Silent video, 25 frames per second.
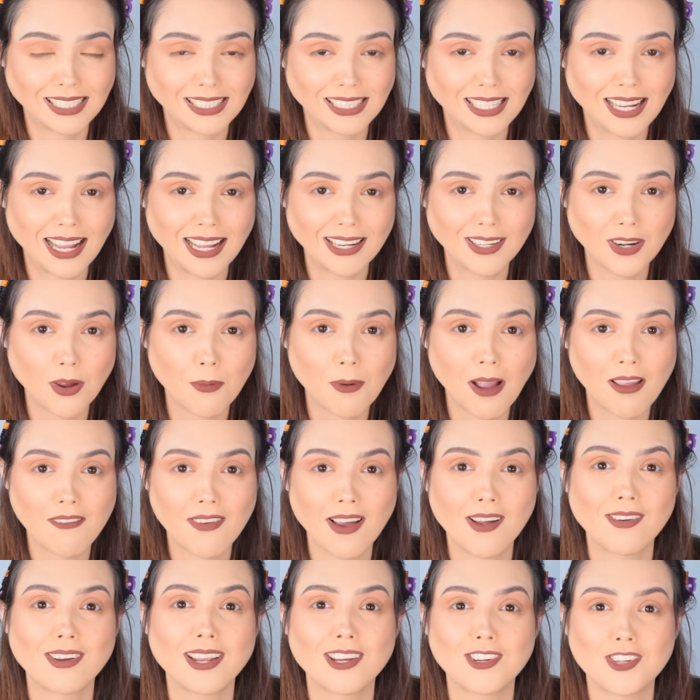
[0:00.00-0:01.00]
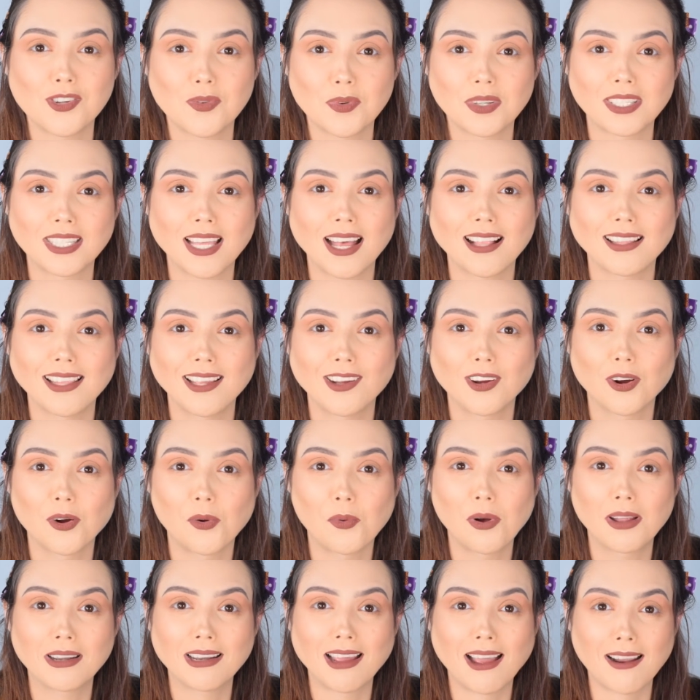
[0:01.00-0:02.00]
I know my foundation was the L A Girl
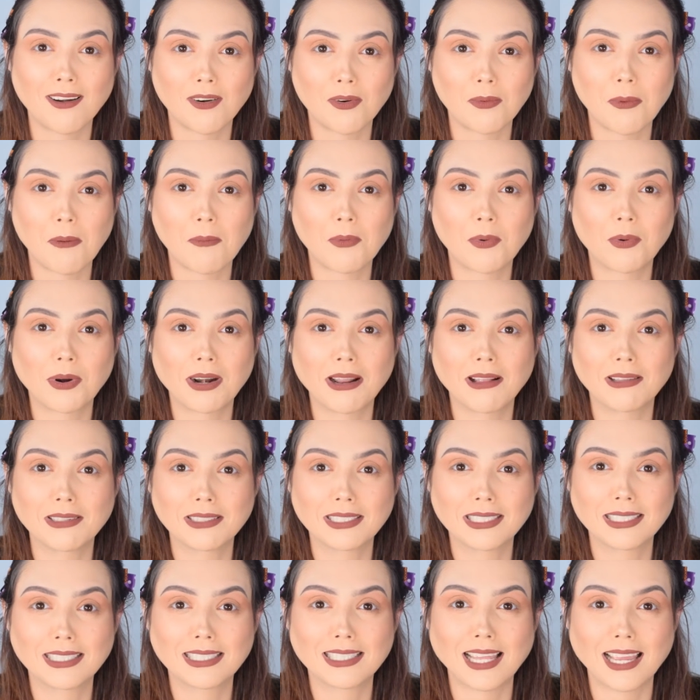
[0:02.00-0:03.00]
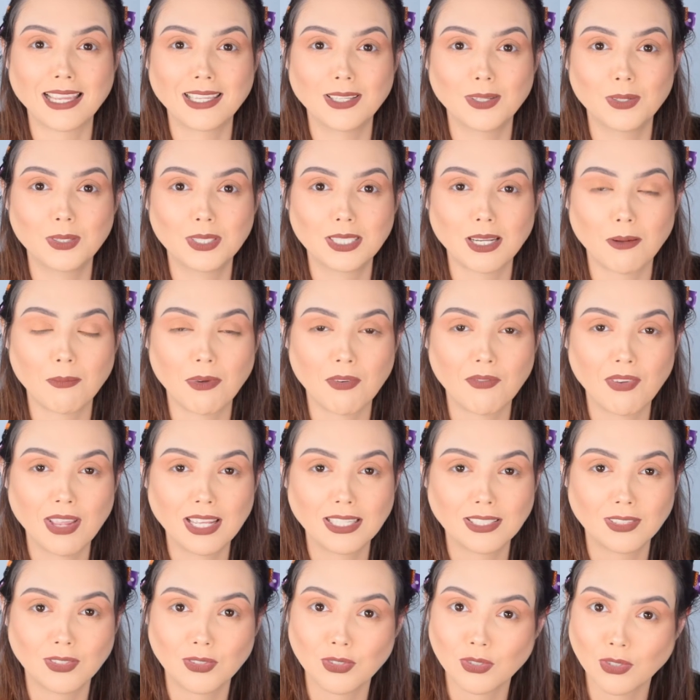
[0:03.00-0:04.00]
one. I don't remember what else I used on my
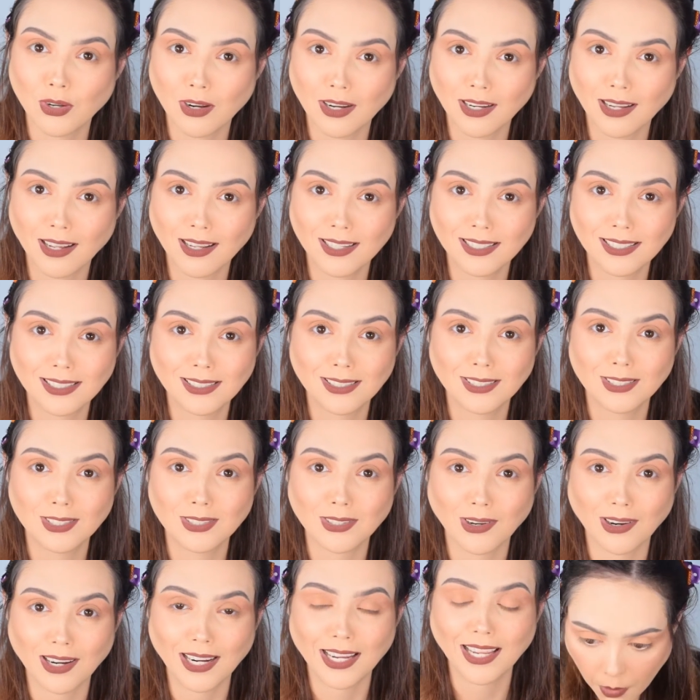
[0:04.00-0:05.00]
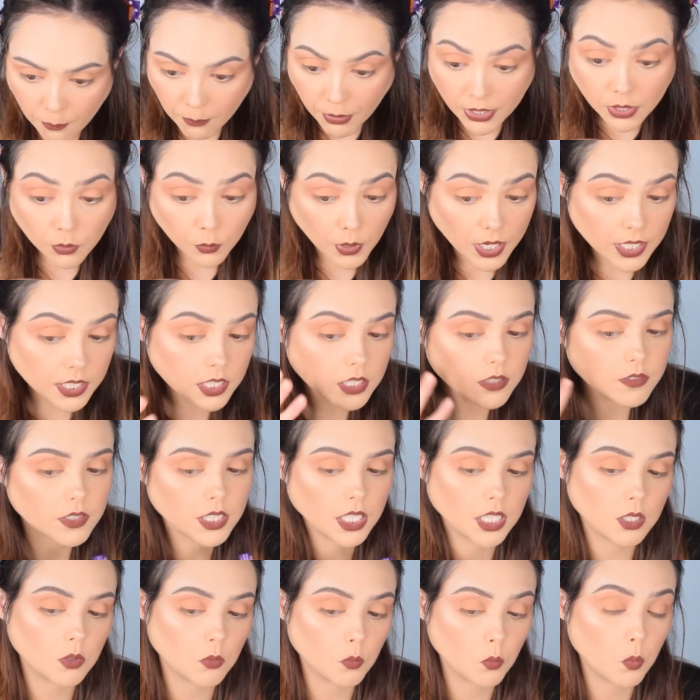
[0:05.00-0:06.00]
face. Sorry guys, sorry. But the rest of
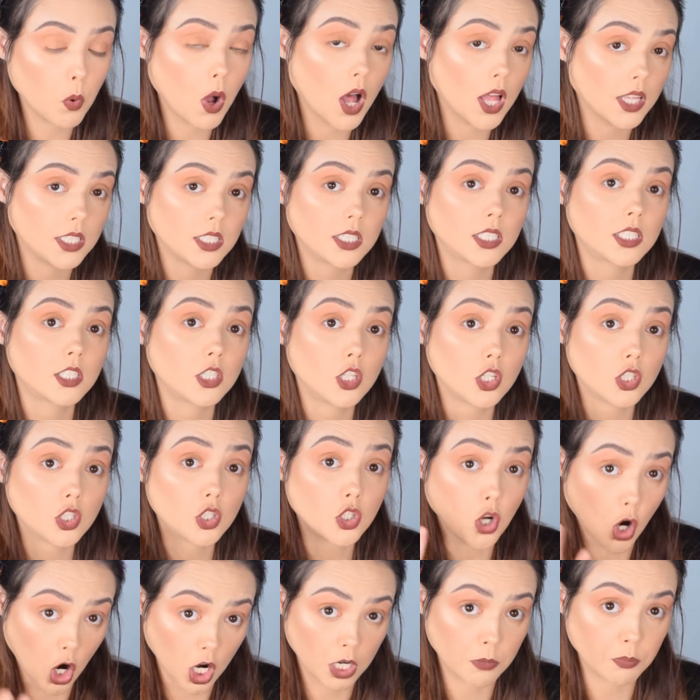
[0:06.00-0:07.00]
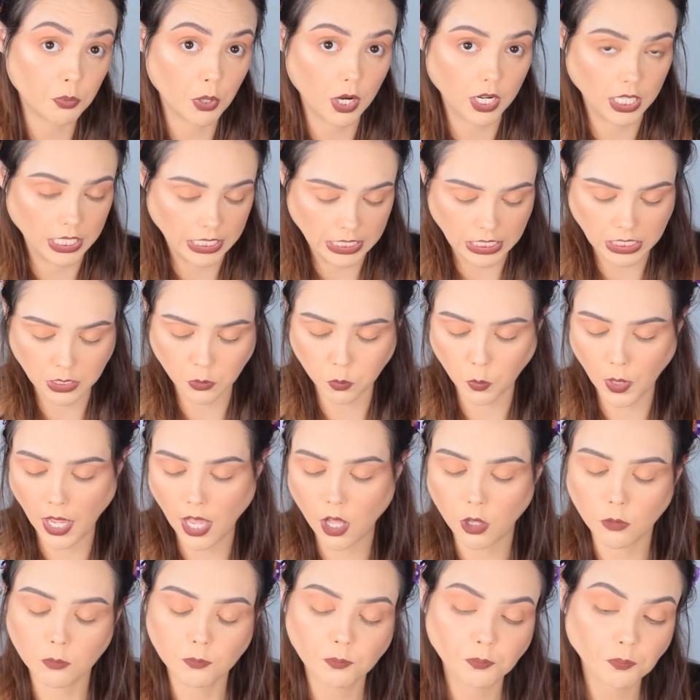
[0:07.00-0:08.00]
it was Tarte products as
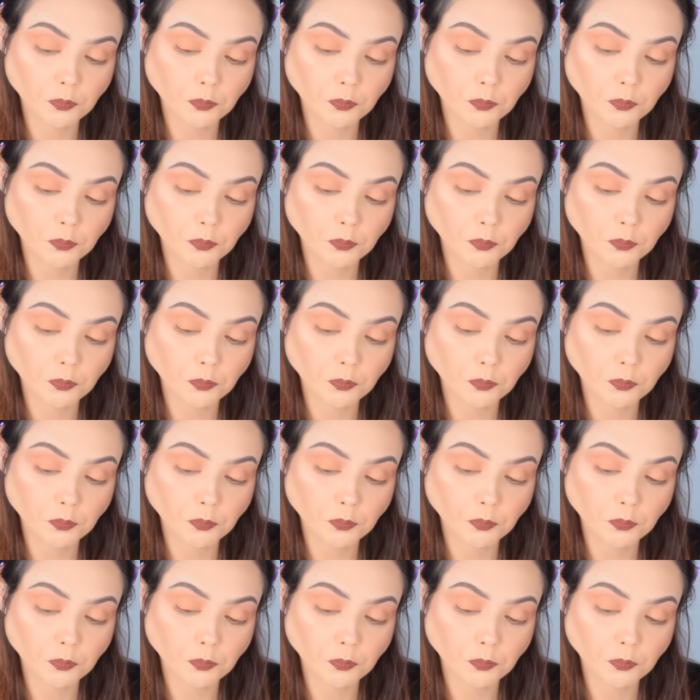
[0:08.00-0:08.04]
well.